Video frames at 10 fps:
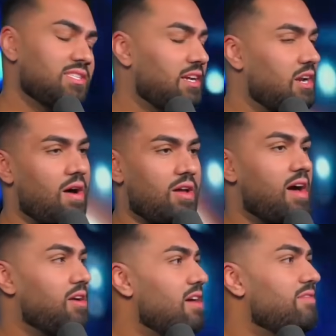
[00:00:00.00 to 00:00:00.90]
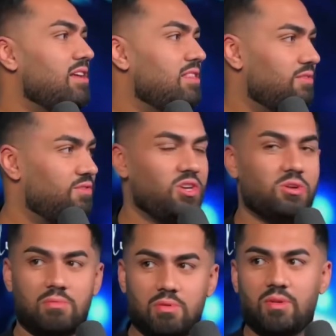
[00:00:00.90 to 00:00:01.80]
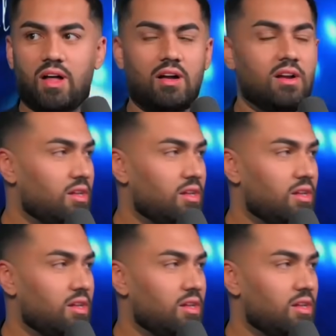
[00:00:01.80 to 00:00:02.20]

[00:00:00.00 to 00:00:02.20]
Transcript: He's like, no, I don't, I don't have anything for you, blah, blah, blah.